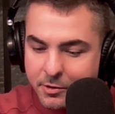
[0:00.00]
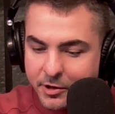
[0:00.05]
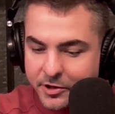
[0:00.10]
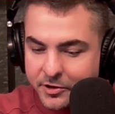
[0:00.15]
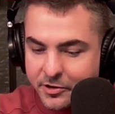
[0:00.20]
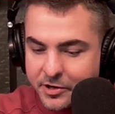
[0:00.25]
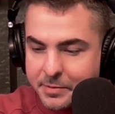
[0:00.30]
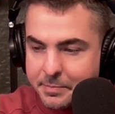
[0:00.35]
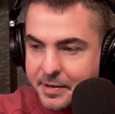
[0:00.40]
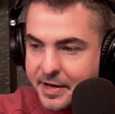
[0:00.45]

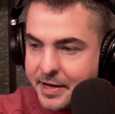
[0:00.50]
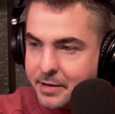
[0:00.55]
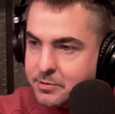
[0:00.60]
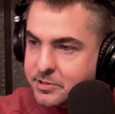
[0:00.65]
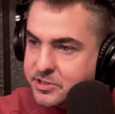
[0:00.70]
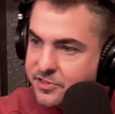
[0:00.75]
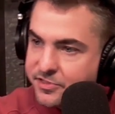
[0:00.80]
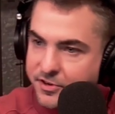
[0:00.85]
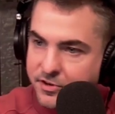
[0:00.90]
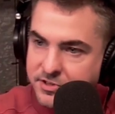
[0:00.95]
where Green Bay
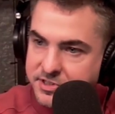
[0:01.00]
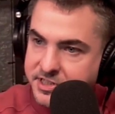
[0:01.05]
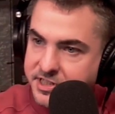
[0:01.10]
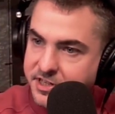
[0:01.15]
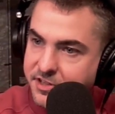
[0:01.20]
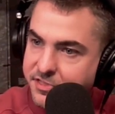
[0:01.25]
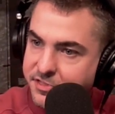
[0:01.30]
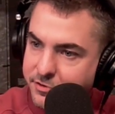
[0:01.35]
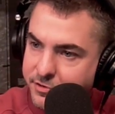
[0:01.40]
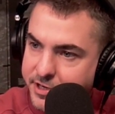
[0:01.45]
was
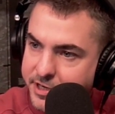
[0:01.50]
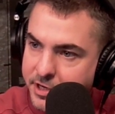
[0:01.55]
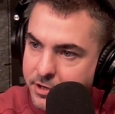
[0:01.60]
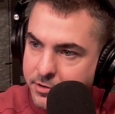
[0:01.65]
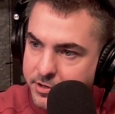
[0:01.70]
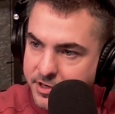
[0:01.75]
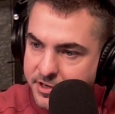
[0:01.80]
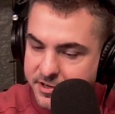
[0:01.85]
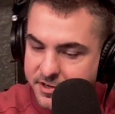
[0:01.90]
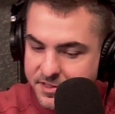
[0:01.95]
13 and 3
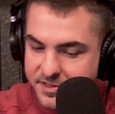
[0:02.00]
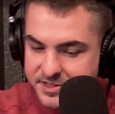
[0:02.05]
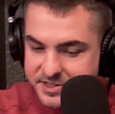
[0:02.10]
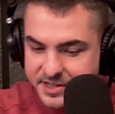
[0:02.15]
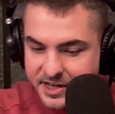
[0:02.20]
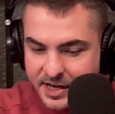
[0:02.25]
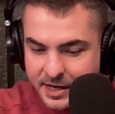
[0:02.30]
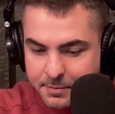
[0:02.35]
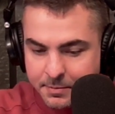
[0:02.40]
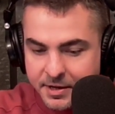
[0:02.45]
going into
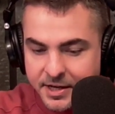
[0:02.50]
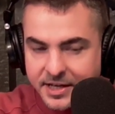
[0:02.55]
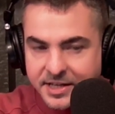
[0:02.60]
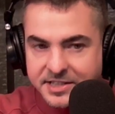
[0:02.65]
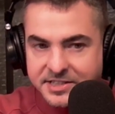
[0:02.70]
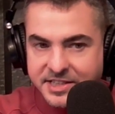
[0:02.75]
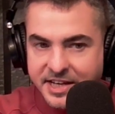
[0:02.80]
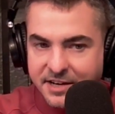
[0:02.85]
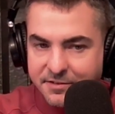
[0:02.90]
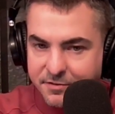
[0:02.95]
this game.
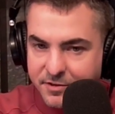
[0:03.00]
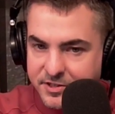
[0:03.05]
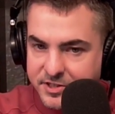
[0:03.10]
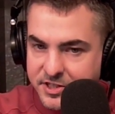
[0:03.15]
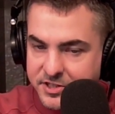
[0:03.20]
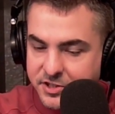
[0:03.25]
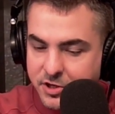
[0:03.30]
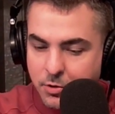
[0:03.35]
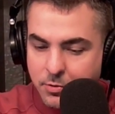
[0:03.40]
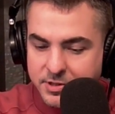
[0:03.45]
San
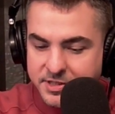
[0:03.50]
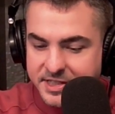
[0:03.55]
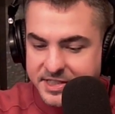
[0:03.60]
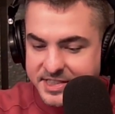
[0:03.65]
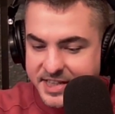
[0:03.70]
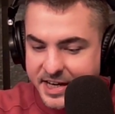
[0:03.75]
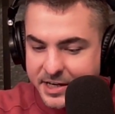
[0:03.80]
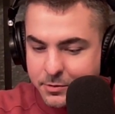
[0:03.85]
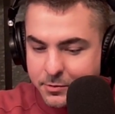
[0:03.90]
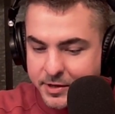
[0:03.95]
Francisco was
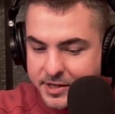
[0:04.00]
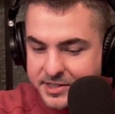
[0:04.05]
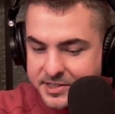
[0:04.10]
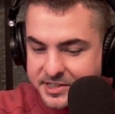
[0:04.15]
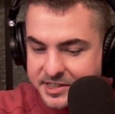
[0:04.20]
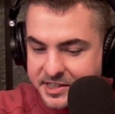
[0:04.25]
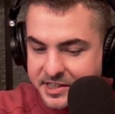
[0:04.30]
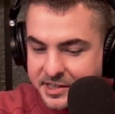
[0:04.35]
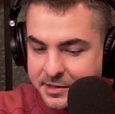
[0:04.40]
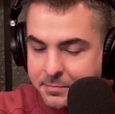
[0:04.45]
a
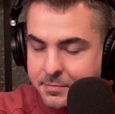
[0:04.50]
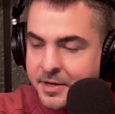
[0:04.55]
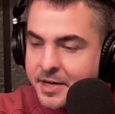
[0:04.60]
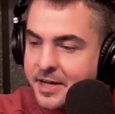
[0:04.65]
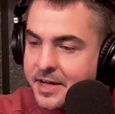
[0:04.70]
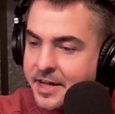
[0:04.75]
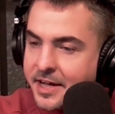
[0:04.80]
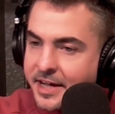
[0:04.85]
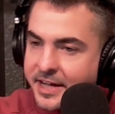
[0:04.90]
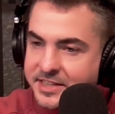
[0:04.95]
10-win team
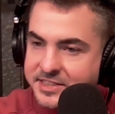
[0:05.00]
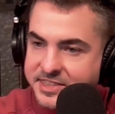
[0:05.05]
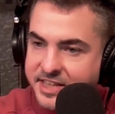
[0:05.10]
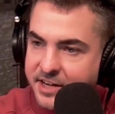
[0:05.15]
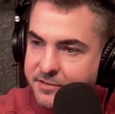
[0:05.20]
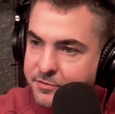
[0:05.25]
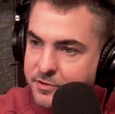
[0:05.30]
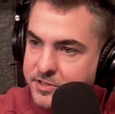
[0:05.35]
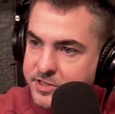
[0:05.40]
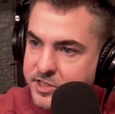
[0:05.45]
and
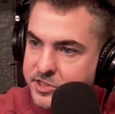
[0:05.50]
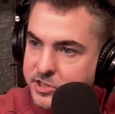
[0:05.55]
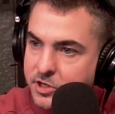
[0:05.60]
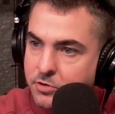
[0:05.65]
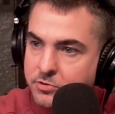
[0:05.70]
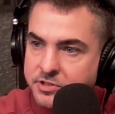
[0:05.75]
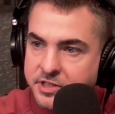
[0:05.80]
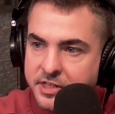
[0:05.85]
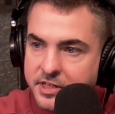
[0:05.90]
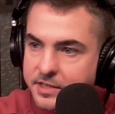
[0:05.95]
San
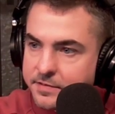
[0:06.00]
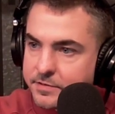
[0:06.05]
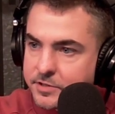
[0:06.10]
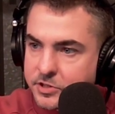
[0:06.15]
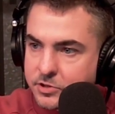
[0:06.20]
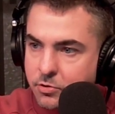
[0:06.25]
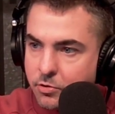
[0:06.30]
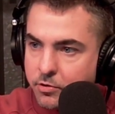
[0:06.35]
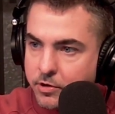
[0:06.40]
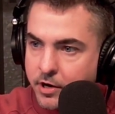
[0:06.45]
Francisco didn't
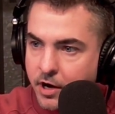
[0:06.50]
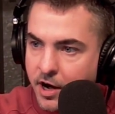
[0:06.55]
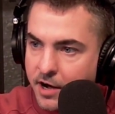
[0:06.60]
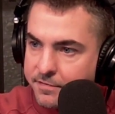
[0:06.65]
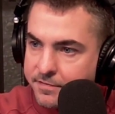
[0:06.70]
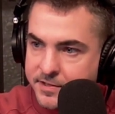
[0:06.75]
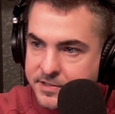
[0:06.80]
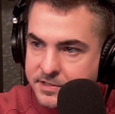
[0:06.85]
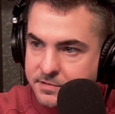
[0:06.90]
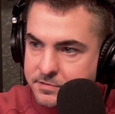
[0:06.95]
even score an
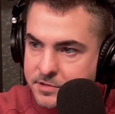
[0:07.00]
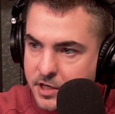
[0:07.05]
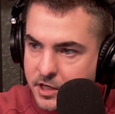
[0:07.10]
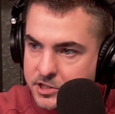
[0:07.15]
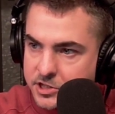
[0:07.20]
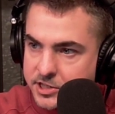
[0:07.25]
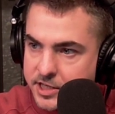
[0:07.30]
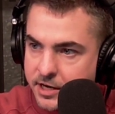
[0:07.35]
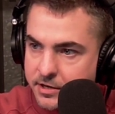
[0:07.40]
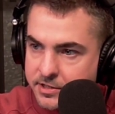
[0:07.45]
offensive
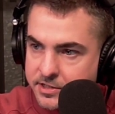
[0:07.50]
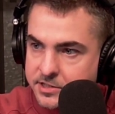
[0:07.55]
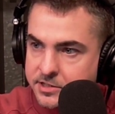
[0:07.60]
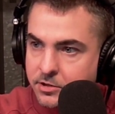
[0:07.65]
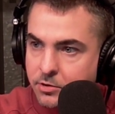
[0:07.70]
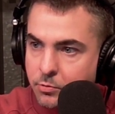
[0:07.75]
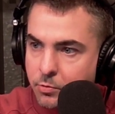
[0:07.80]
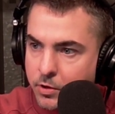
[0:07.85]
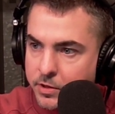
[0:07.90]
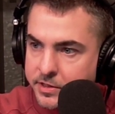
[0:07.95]
touchdown and
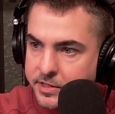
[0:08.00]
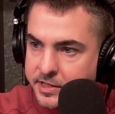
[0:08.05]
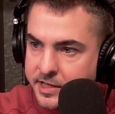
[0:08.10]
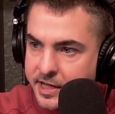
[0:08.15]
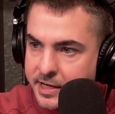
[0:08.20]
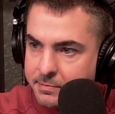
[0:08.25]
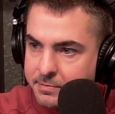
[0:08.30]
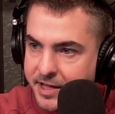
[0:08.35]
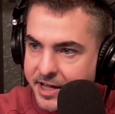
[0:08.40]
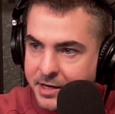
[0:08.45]
still won the
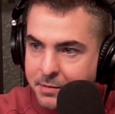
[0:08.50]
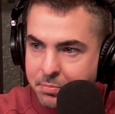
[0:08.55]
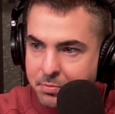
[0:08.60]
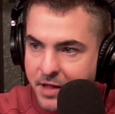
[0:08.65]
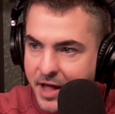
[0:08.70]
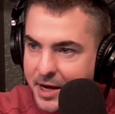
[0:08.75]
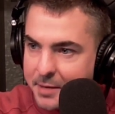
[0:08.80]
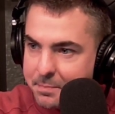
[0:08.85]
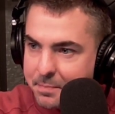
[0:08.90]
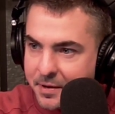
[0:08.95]
game. They had a
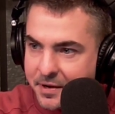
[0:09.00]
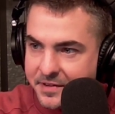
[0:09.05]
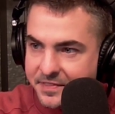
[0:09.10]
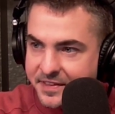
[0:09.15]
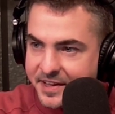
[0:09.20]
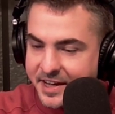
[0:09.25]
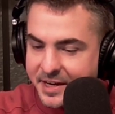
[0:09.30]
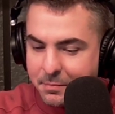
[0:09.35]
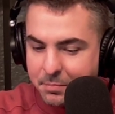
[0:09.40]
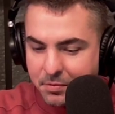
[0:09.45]
block
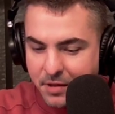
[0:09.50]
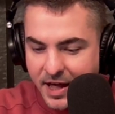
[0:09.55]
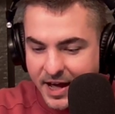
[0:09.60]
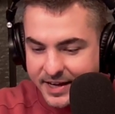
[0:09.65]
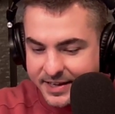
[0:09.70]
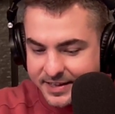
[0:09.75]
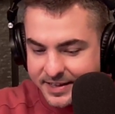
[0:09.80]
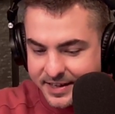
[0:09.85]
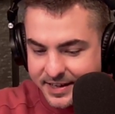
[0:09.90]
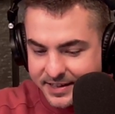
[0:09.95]
punt, they had a
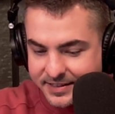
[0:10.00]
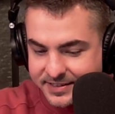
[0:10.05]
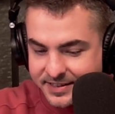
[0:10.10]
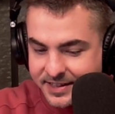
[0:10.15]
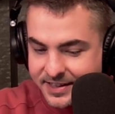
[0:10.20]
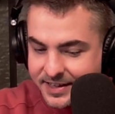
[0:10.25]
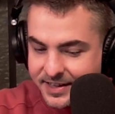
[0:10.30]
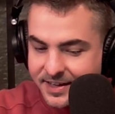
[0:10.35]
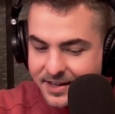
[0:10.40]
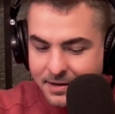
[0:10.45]
block
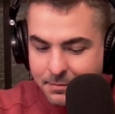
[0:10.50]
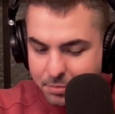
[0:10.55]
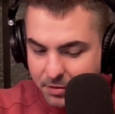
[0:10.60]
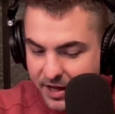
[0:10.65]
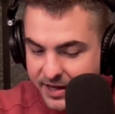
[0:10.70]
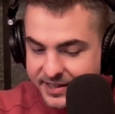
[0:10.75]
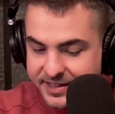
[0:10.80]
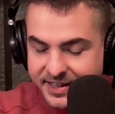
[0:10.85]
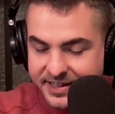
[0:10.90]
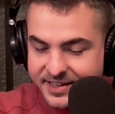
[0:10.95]
kicked,
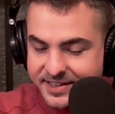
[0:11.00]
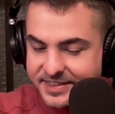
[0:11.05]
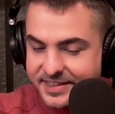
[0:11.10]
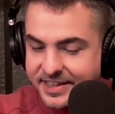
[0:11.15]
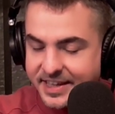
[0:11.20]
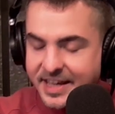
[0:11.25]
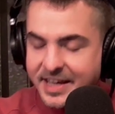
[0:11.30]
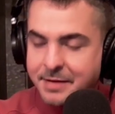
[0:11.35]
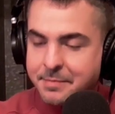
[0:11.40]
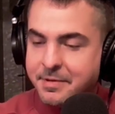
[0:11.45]
block kick in
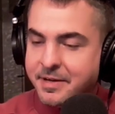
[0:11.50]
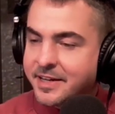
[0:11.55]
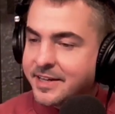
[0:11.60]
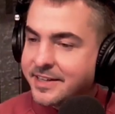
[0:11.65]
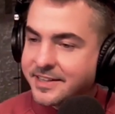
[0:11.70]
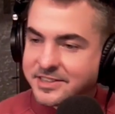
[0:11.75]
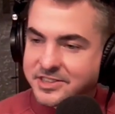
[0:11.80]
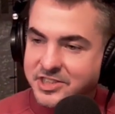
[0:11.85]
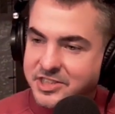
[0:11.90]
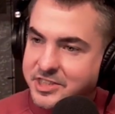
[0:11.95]
the game, and it's